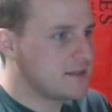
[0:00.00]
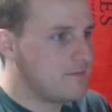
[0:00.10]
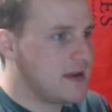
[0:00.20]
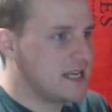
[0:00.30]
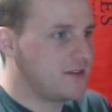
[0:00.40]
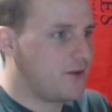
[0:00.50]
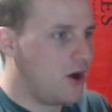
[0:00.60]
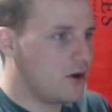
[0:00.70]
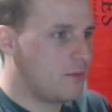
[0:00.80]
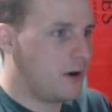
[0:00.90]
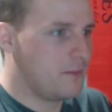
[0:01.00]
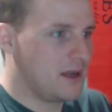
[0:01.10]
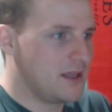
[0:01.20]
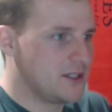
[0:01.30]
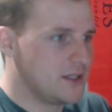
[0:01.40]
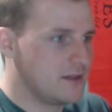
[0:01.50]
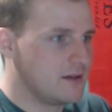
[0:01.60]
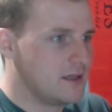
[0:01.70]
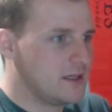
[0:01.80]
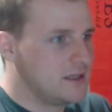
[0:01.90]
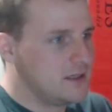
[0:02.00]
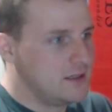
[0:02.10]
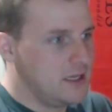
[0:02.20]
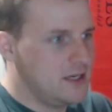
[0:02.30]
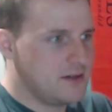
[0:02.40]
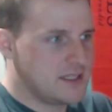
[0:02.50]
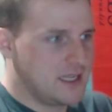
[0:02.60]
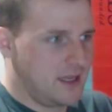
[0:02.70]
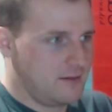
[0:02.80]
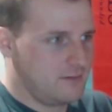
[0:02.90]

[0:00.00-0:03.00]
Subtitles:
a massive hog population. Interesting.